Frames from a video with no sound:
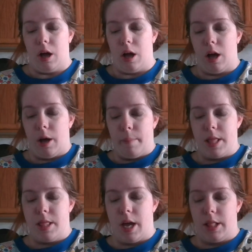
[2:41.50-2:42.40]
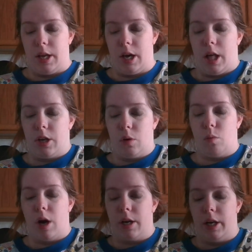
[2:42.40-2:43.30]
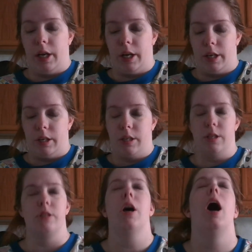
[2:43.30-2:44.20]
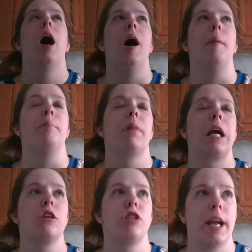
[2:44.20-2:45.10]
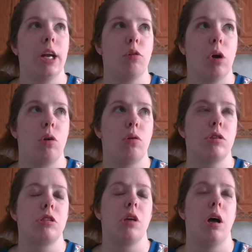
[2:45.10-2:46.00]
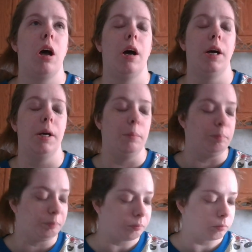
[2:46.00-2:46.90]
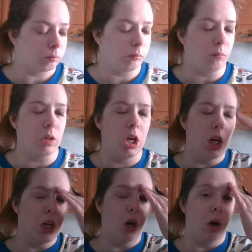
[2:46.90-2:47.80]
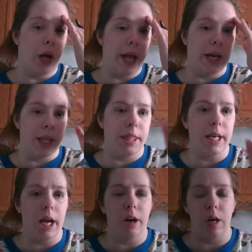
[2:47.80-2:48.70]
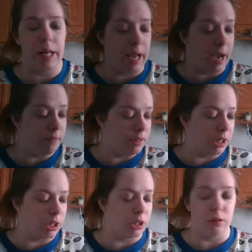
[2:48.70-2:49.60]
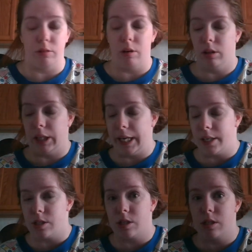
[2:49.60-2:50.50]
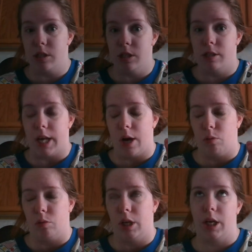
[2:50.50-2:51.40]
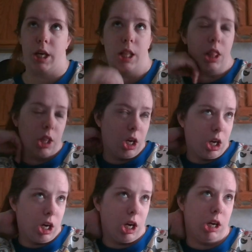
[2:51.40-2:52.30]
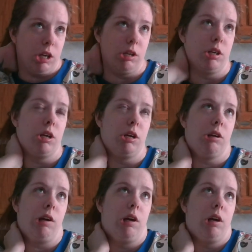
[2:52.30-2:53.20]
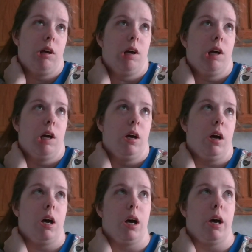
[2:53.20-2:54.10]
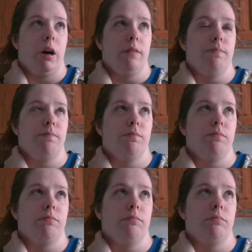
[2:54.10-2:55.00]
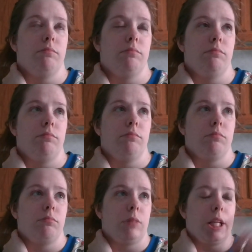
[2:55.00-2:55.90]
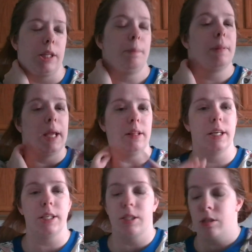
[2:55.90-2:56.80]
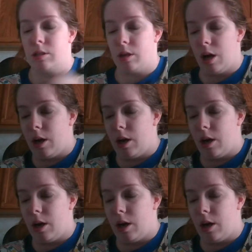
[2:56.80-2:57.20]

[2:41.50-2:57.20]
and then the other one is, Shannon Rose, you know, and I think I already have their links down in the, like, the playlist,